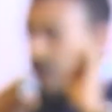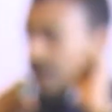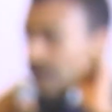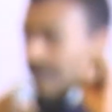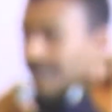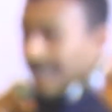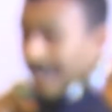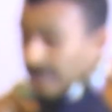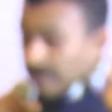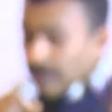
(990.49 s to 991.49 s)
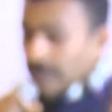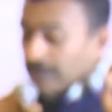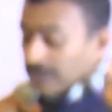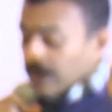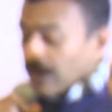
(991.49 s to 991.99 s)
Holy Spirit had a
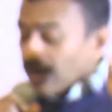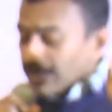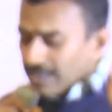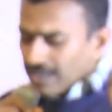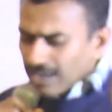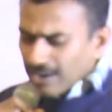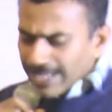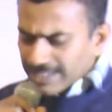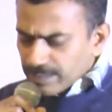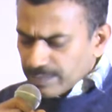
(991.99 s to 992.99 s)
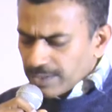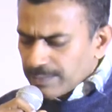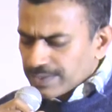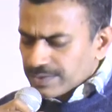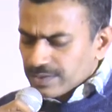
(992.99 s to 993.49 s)
purpose. God has a
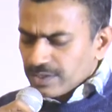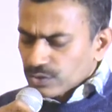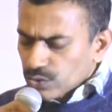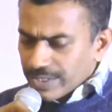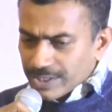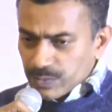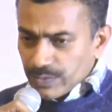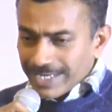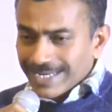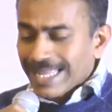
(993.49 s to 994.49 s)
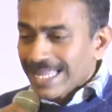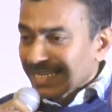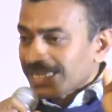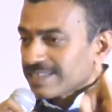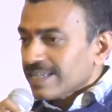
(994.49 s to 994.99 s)
purpose, through his Spirit.
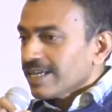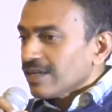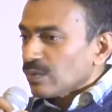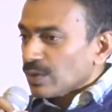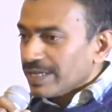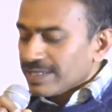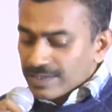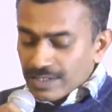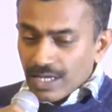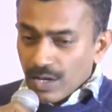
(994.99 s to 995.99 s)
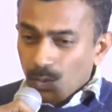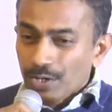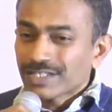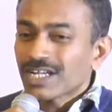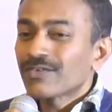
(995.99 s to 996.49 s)
The second one is,
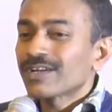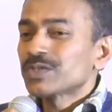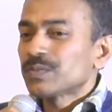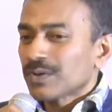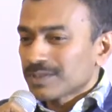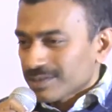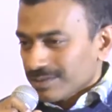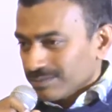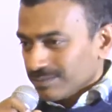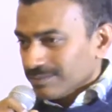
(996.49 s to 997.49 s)
what is our response?